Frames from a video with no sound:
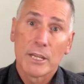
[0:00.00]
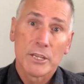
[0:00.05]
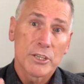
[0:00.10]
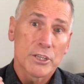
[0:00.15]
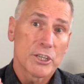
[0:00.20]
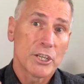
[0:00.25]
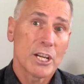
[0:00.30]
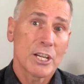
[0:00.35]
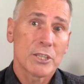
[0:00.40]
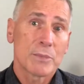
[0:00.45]

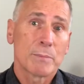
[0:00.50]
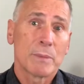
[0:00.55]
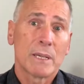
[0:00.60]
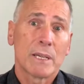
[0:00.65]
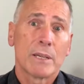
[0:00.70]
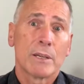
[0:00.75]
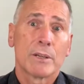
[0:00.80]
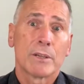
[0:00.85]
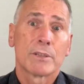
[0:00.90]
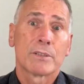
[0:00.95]
just
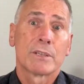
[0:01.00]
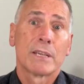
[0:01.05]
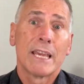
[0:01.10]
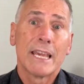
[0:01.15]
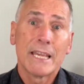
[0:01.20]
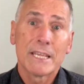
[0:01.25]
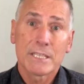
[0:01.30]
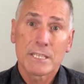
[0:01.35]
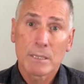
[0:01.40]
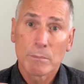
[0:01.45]
because
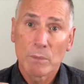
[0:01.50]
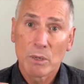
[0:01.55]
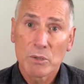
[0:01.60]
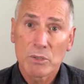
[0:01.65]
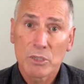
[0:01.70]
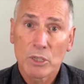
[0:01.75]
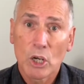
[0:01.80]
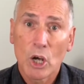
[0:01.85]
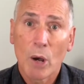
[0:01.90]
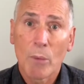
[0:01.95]
it's the
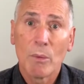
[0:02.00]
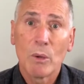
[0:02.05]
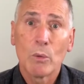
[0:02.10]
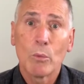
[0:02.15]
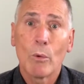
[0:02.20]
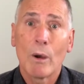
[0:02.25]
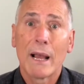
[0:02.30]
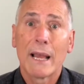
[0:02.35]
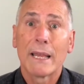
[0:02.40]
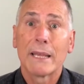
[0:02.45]
most common
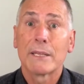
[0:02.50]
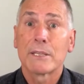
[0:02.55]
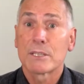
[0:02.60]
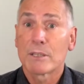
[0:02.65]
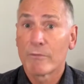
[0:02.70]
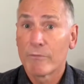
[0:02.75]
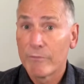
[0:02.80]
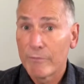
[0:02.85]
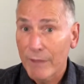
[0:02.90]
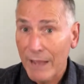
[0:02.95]
way to
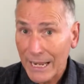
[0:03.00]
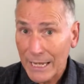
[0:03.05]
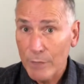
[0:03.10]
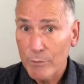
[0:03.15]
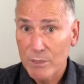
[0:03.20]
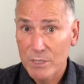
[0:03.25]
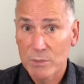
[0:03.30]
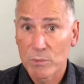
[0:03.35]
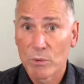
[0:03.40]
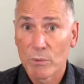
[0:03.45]
value
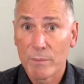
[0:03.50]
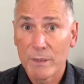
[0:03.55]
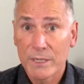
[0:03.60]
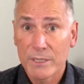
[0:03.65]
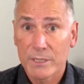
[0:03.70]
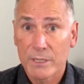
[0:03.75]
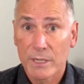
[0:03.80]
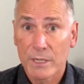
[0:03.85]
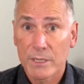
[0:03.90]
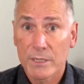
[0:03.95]
a small
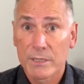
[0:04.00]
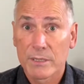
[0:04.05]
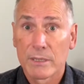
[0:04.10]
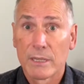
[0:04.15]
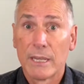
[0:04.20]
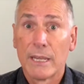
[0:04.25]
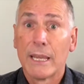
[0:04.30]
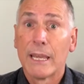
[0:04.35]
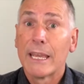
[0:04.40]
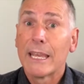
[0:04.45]
business,
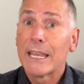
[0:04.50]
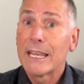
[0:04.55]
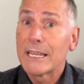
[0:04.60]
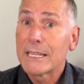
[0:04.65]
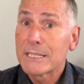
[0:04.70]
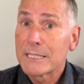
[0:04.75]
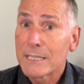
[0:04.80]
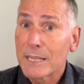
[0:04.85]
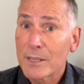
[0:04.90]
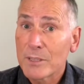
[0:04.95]

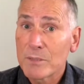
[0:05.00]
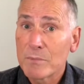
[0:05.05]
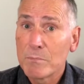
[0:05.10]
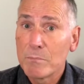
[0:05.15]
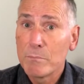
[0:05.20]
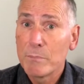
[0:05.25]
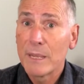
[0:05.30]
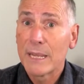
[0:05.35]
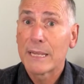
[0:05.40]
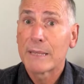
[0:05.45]
it doesn't
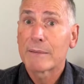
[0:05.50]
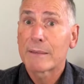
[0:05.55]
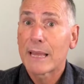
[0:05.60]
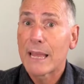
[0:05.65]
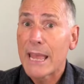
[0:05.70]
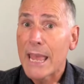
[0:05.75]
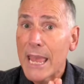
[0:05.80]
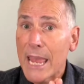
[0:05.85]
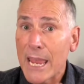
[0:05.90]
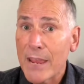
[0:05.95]
mean
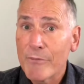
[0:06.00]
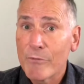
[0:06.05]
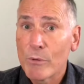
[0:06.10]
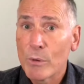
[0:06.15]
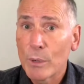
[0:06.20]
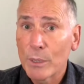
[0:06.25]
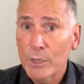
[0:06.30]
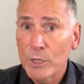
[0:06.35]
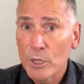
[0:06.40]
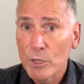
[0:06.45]
that
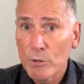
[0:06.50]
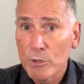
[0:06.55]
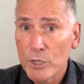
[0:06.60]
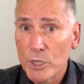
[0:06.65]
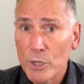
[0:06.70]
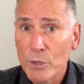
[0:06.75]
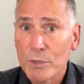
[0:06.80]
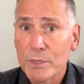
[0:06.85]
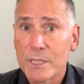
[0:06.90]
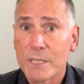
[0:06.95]
everyone who
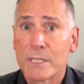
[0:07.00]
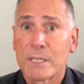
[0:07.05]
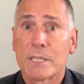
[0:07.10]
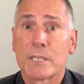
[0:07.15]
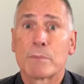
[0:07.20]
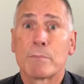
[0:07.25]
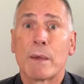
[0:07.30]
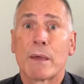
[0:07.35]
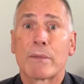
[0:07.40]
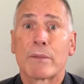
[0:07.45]
uses
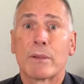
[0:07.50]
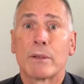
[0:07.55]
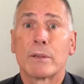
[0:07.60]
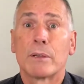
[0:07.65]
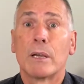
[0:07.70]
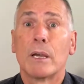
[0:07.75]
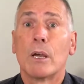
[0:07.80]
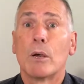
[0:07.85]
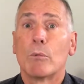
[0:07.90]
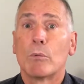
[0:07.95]
this method
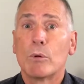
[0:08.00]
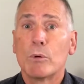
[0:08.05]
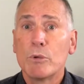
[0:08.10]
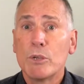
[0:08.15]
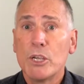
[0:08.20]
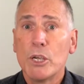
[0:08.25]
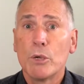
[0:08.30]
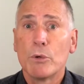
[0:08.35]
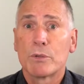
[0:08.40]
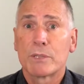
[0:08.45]
will
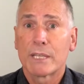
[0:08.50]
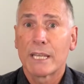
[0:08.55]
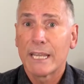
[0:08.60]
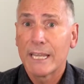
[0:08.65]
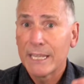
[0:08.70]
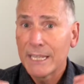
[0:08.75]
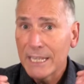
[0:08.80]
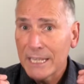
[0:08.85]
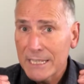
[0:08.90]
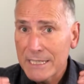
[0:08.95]
use it
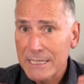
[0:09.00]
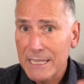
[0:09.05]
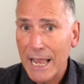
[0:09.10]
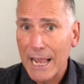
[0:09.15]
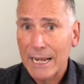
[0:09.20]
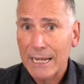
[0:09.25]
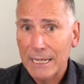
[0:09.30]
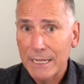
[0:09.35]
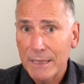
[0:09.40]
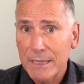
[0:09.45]
in
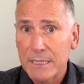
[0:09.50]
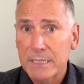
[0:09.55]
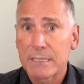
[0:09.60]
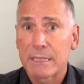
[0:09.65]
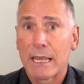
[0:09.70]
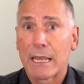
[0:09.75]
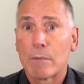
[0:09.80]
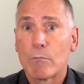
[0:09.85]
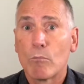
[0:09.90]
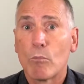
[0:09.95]
exactly the
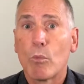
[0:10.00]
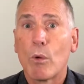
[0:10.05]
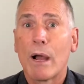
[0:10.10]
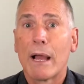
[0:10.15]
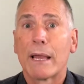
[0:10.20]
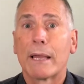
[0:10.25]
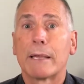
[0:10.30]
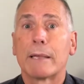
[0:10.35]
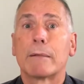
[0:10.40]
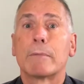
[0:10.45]
same
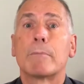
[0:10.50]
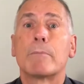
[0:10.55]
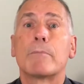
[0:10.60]
way.